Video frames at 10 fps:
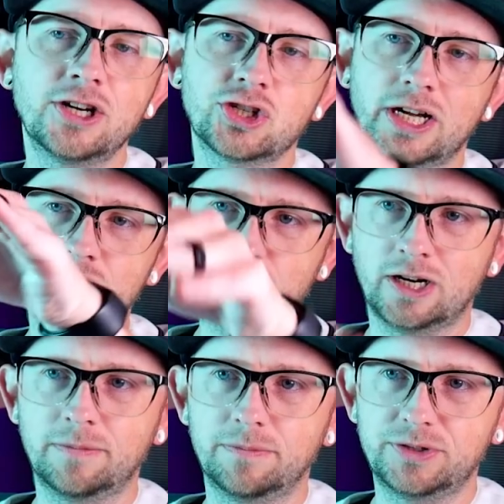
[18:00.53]
line
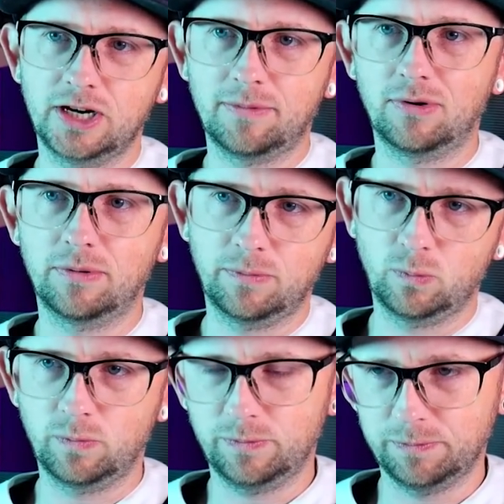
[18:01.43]
jump, double,
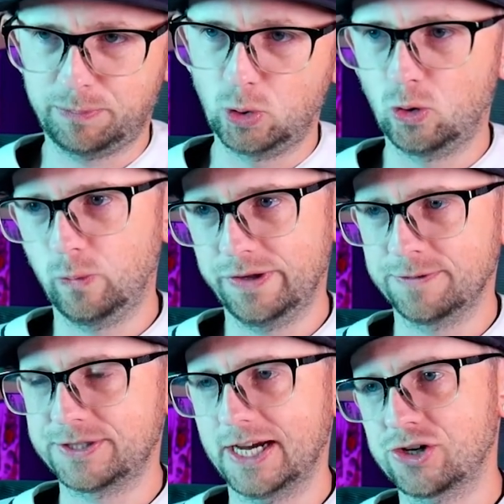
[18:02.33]
bull
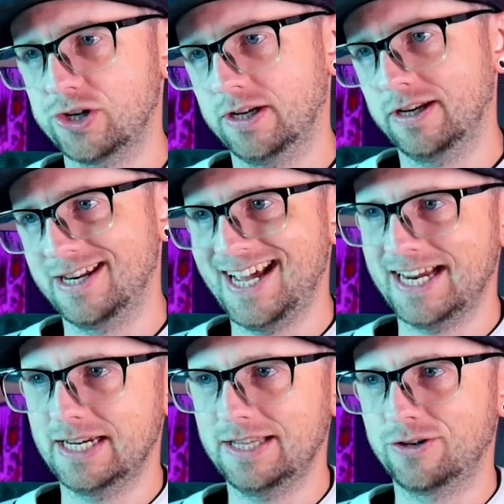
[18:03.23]
rhythm section,
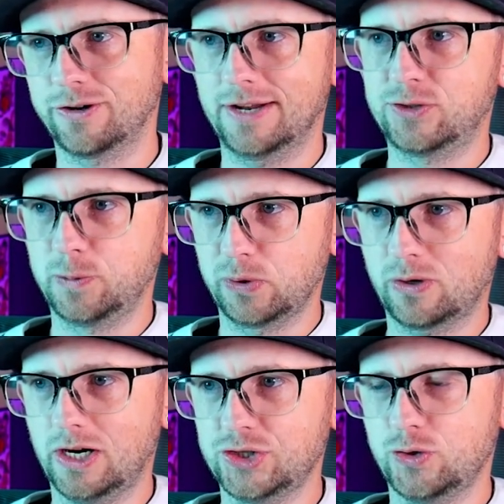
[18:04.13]
90, then you're gonna have
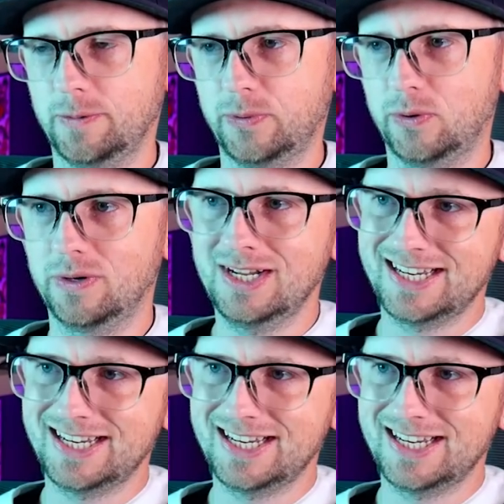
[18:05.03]
Supercross triple,